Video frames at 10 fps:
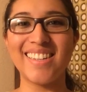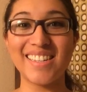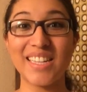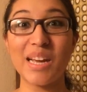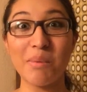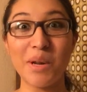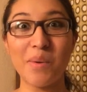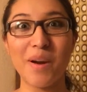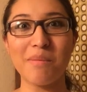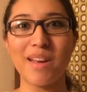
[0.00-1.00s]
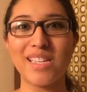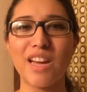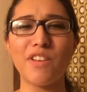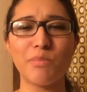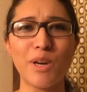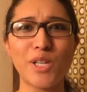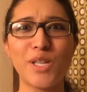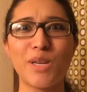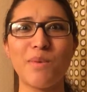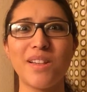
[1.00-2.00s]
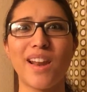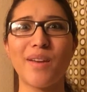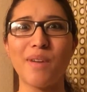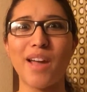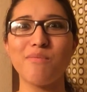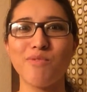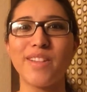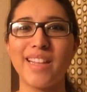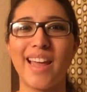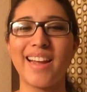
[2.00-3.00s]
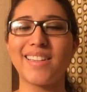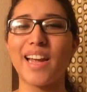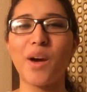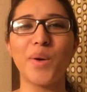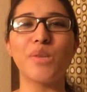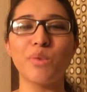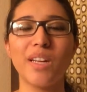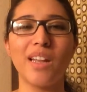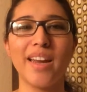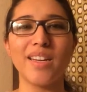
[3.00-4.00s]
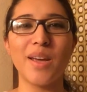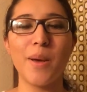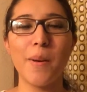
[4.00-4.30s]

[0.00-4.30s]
a celebrity wearing my stuff, especially someone that I, I really like because I always really liked